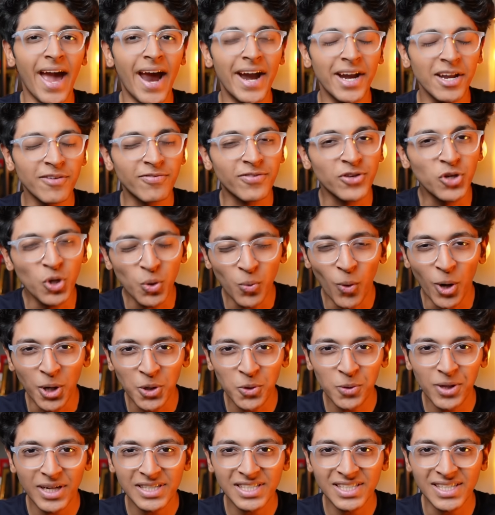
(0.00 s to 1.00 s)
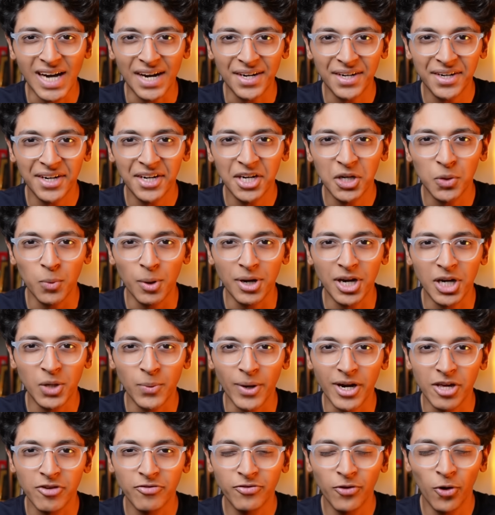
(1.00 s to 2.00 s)
And if you want to get started in
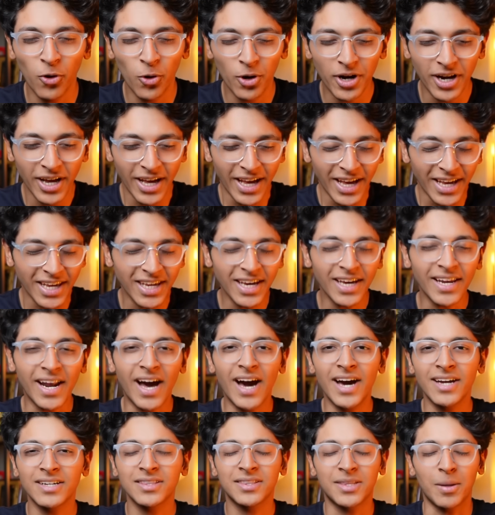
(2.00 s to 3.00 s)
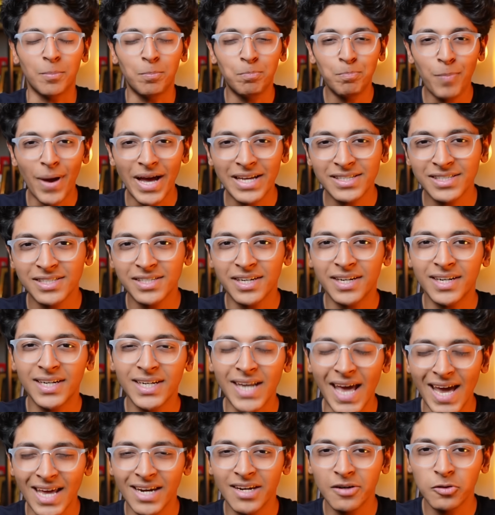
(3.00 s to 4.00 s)
2024, here are the best
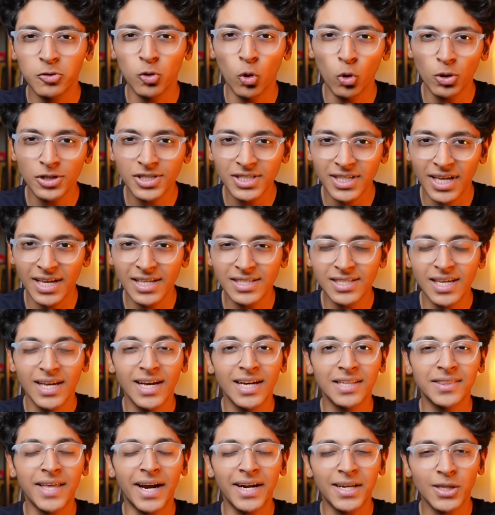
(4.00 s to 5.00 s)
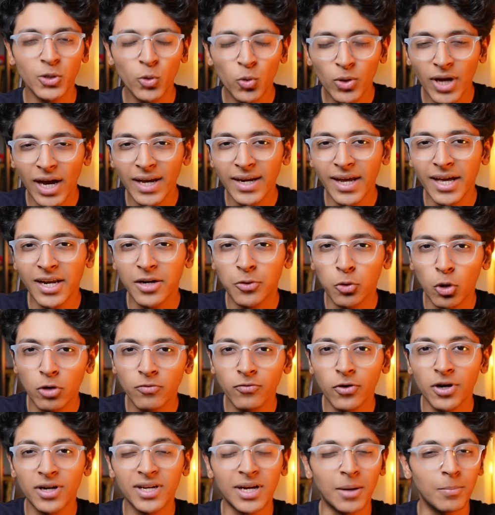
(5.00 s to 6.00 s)
10 courses that you can enroll
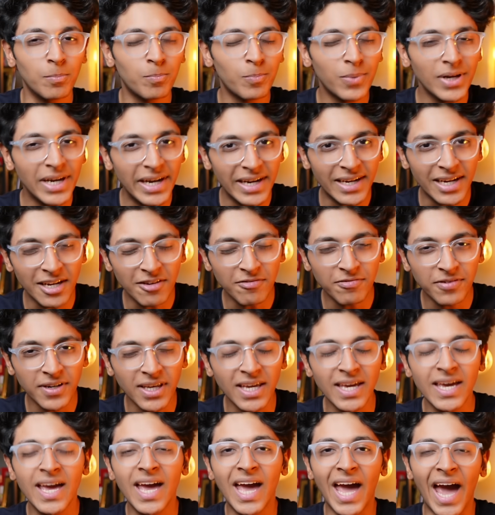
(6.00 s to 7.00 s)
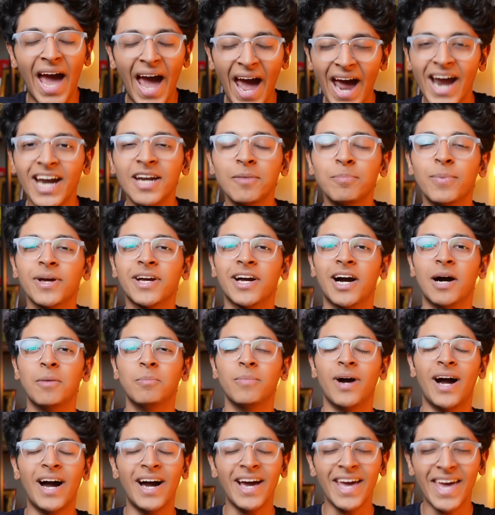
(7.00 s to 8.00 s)
for completely free and
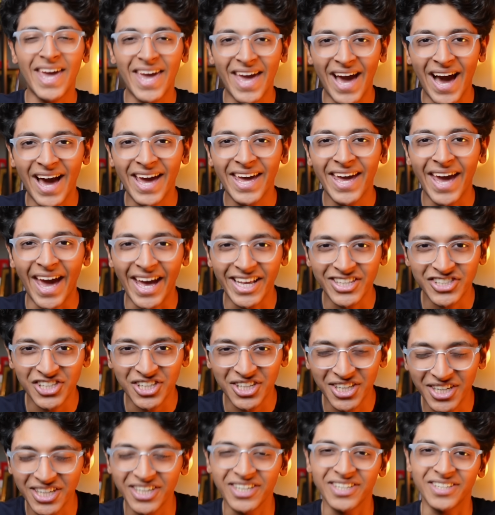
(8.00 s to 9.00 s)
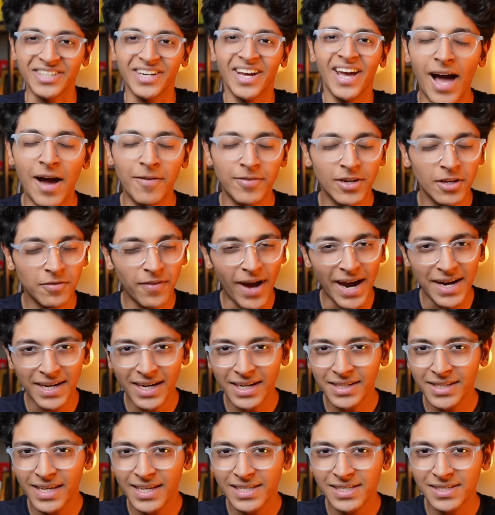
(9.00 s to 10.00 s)
become an AI engineer. I've
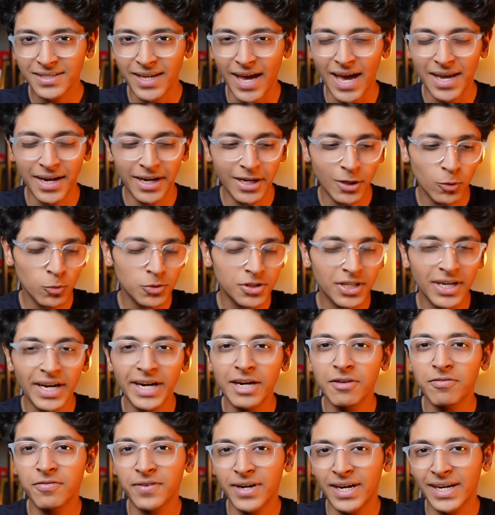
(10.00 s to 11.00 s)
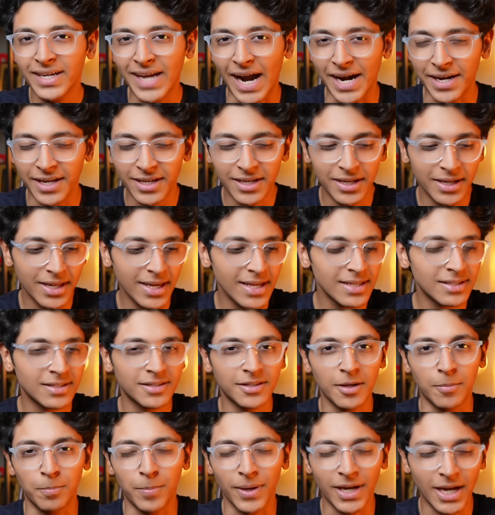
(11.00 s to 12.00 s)
divided these 10 into 3 different categories:
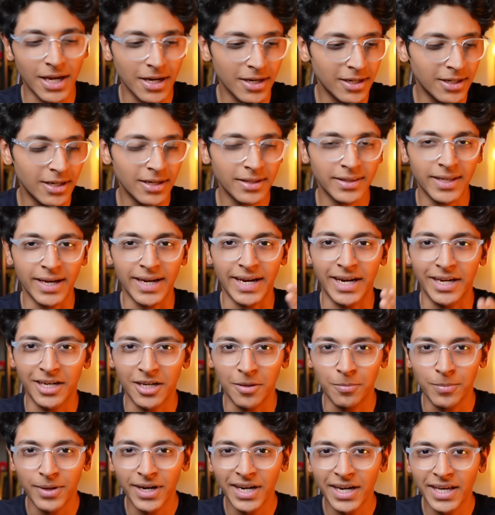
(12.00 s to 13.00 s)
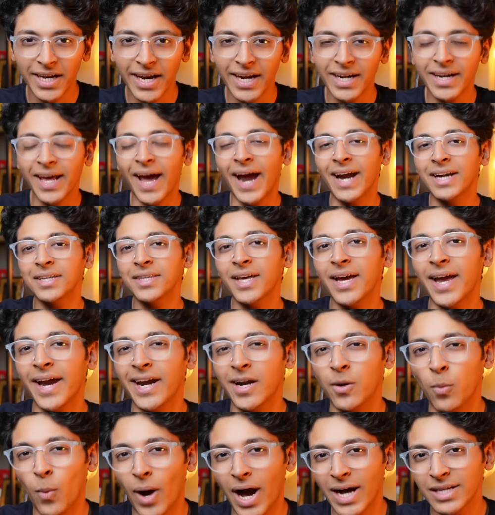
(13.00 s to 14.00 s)
the beginner, the intermediate, and the
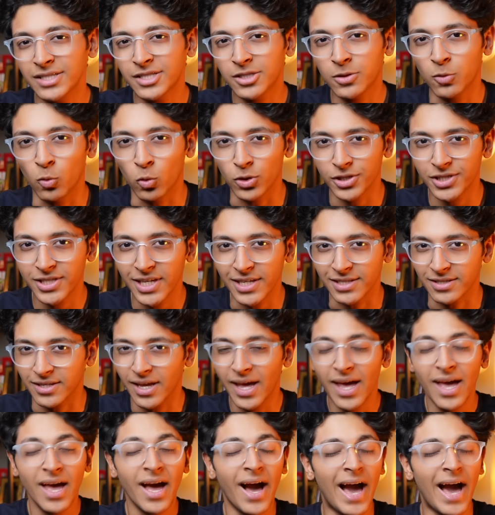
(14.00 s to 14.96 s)
advanced courses.